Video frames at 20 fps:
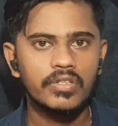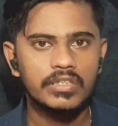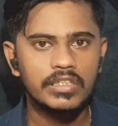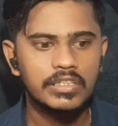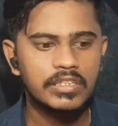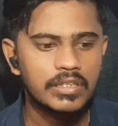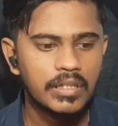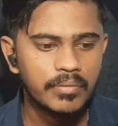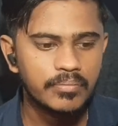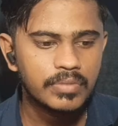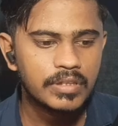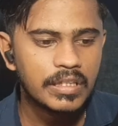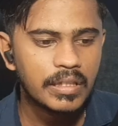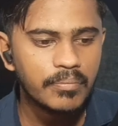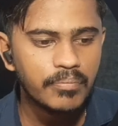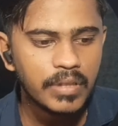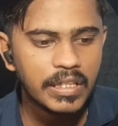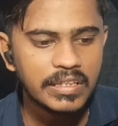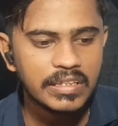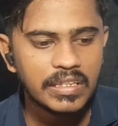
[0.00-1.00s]
your system,
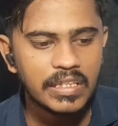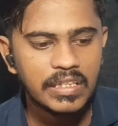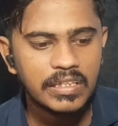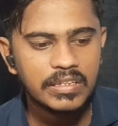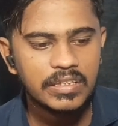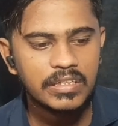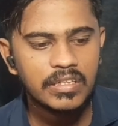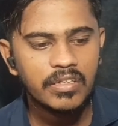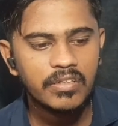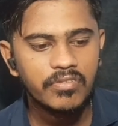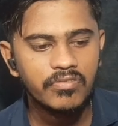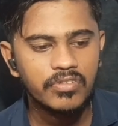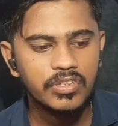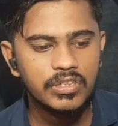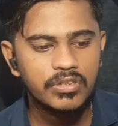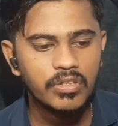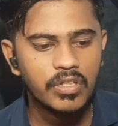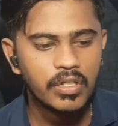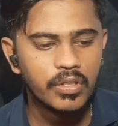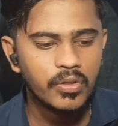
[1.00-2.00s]
simply search
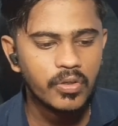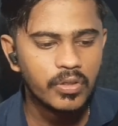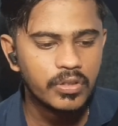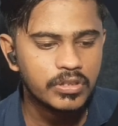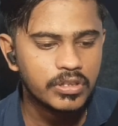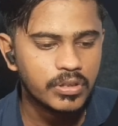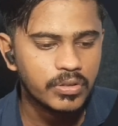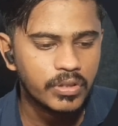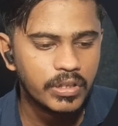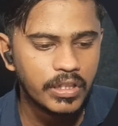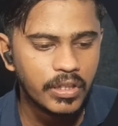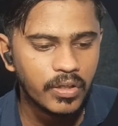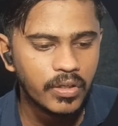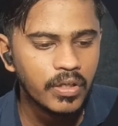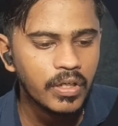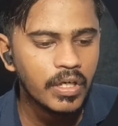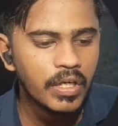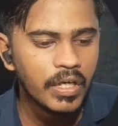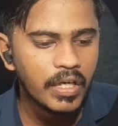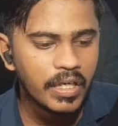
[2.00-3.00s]
Visual Code Studio
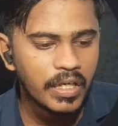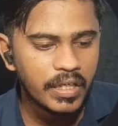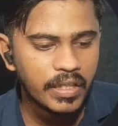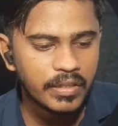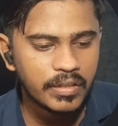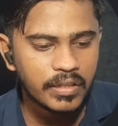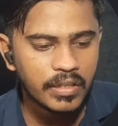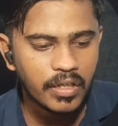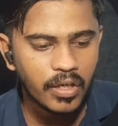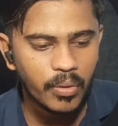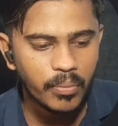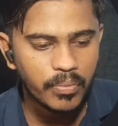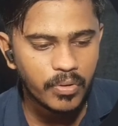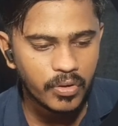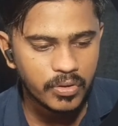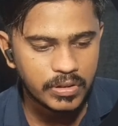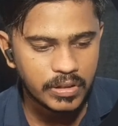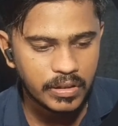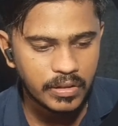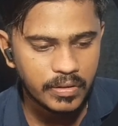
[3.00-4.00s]
in Chrome
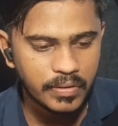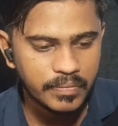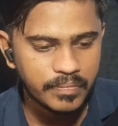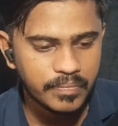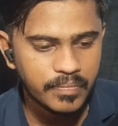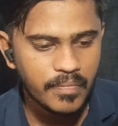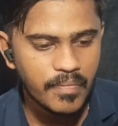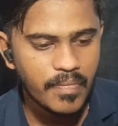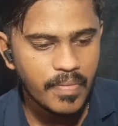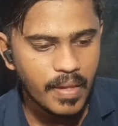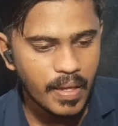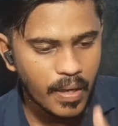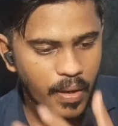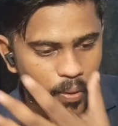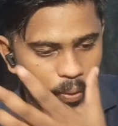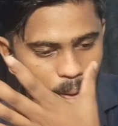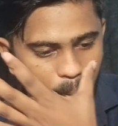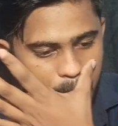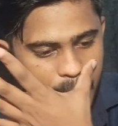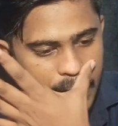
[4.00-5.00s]
browser.
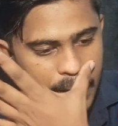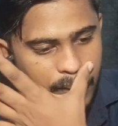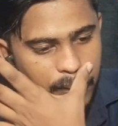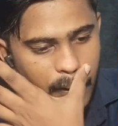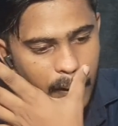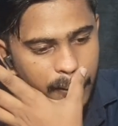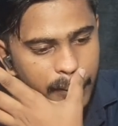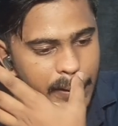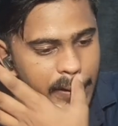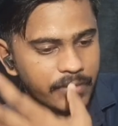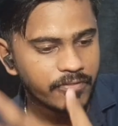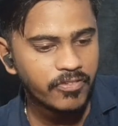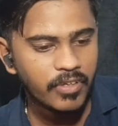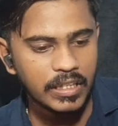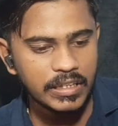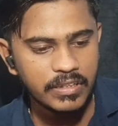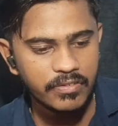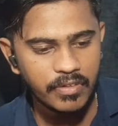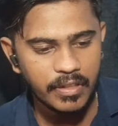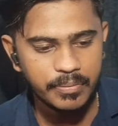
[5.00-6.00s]
Open the
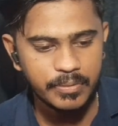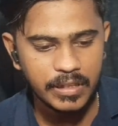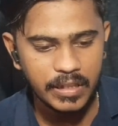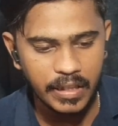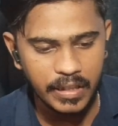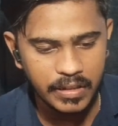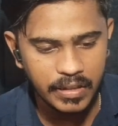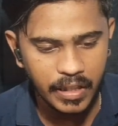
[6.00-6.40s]
first website